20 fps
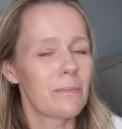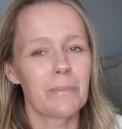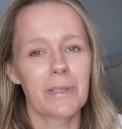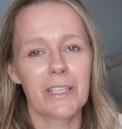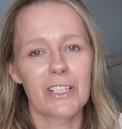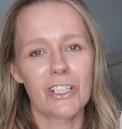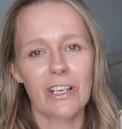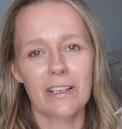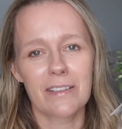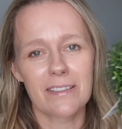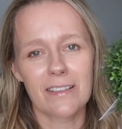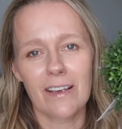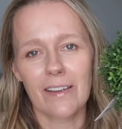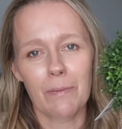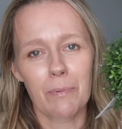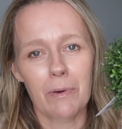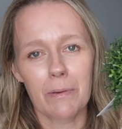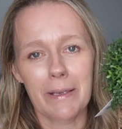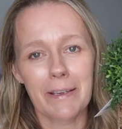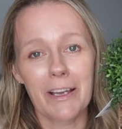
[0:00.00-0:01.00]
but the chances are they'll
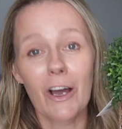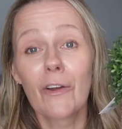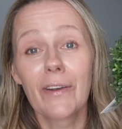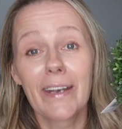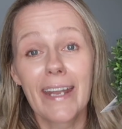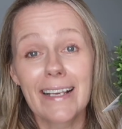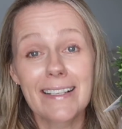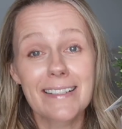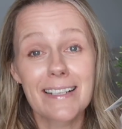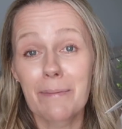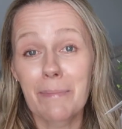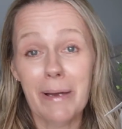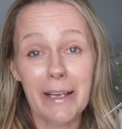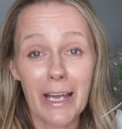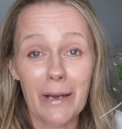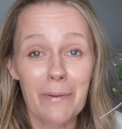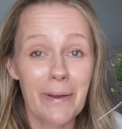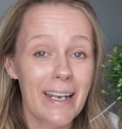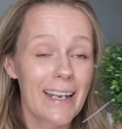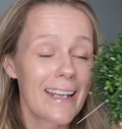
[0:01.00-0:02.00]
probably be gone next time I
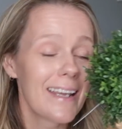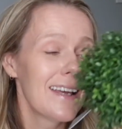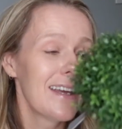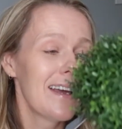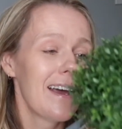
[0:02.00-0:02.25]
go in.